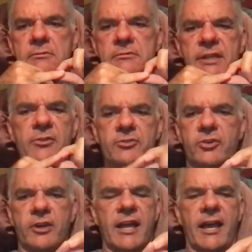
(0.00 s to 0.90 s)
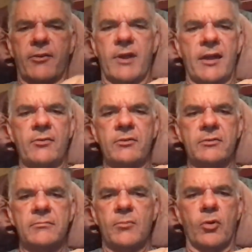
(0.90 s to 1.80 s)
They don't turn a guy around
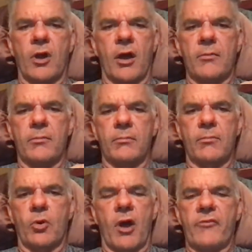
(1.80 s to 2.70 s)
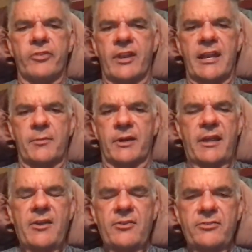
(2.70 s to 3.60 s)
more often than anybody
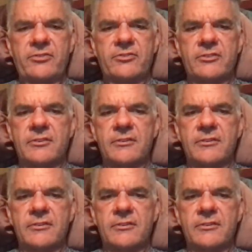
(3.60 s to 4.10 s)
else.